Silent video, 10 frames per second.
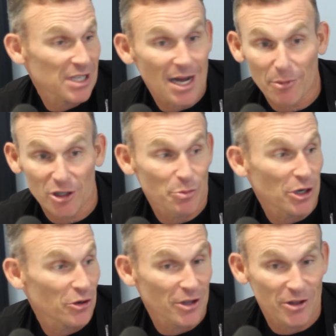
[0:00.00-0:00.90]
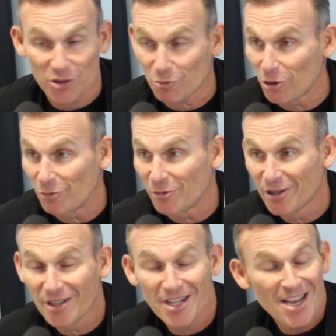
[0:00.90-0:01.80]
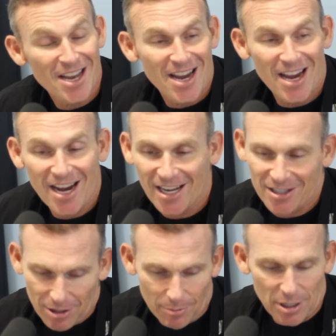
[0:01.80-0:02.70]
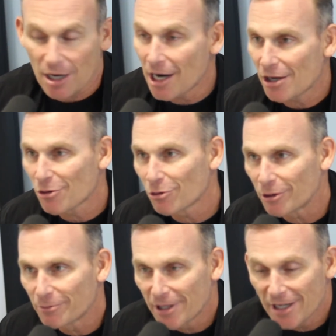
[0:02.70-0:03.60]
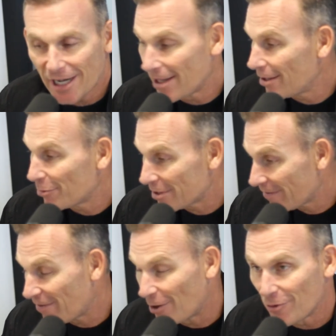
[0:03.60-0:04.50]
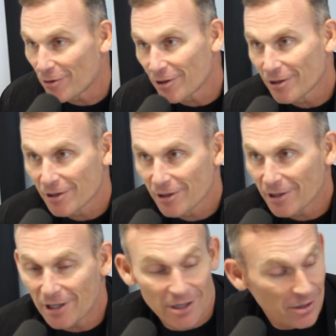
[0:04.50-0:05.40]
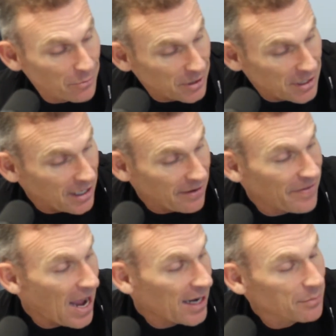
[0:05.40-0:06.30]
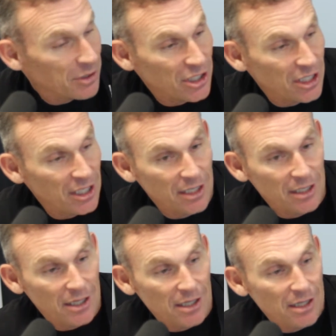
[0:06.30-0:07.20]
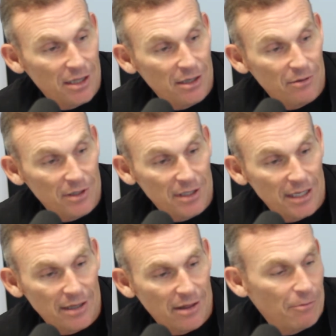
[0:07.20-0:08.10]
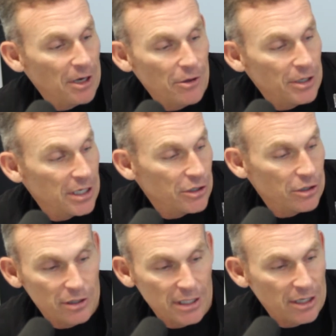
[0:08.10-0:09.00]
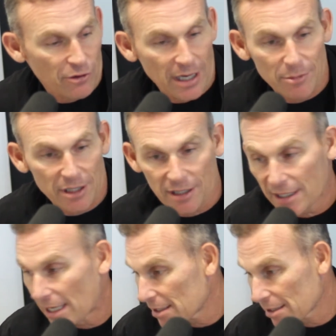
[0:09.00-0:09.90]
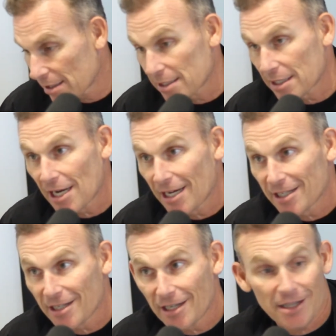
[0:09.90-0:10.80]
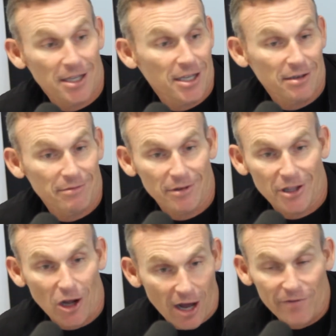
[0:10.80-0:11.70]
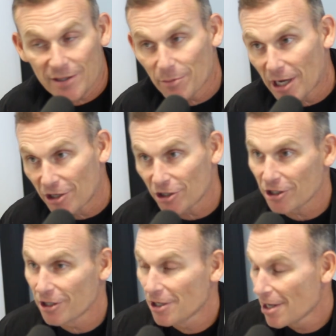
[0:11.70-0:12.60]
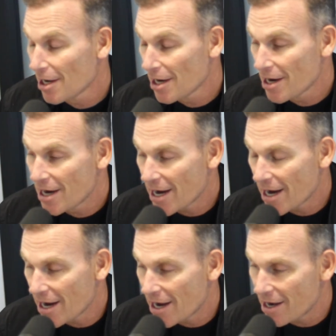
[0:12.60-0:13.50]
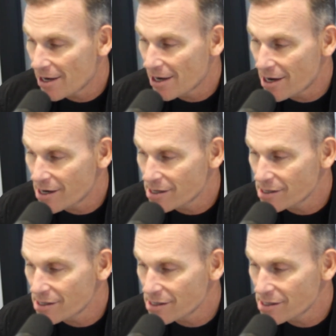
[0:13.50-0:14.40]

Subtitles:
Which was not much bigger than this room. And so I'm like, all right, cool. And there was a phone. And then there was like a fax machine, and then there was like 3 other interns like crammed in a desk the size, and then the office manager. And I